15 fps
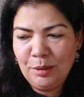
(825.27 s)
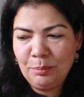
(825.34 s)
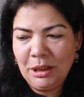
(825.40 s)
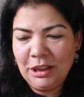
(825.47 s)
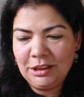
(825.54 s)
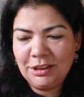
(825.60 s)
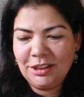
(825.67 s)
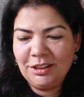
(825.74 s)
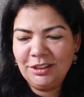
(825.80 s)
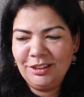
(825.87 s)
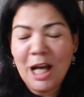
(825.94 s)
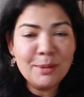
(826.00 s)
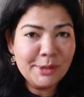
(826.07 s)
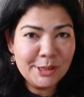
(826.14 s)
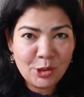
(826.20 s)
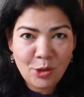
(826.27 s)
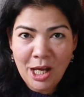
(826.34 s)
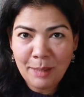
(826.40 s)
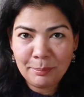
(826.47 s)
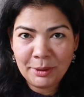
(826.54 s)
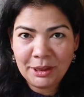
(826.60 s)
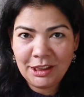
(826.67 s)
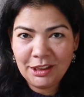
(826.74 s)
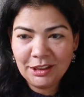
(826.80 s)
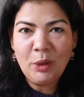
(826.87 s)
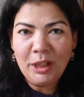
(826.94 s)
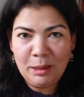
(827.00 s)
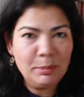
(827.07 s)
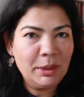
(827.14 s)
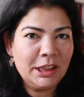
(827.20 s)
but I'm so happy
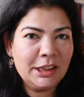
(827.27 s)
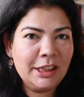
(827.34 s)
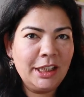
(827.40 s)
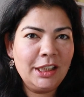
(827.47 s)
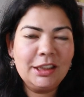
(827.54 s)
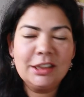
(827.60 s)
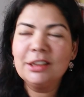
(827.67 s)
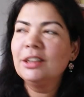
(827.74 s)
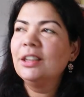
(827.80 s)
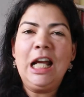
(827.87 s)
when I meditate,